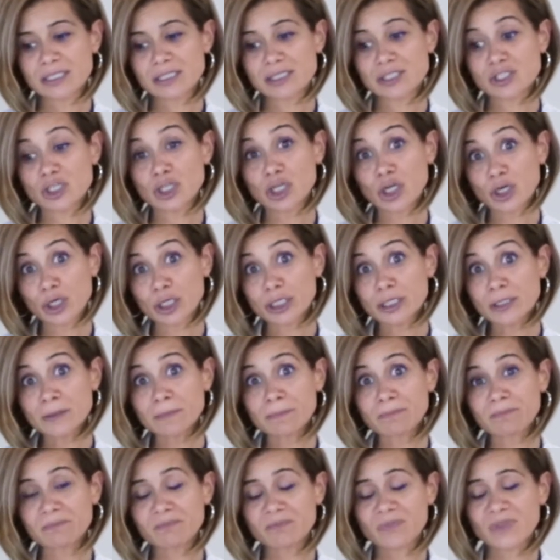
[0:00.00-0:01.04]
to learn
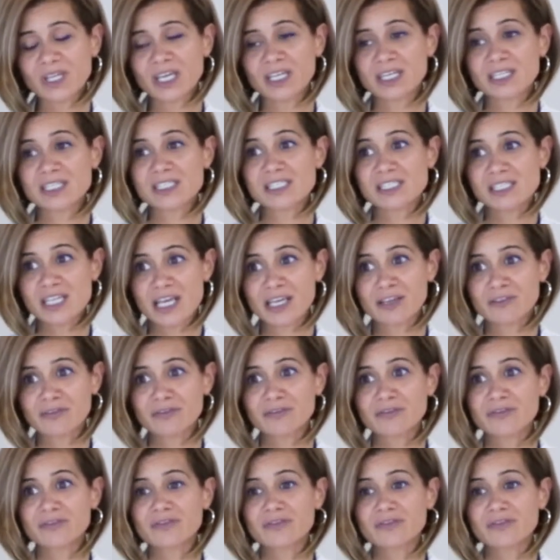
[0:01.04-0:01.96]
in a safe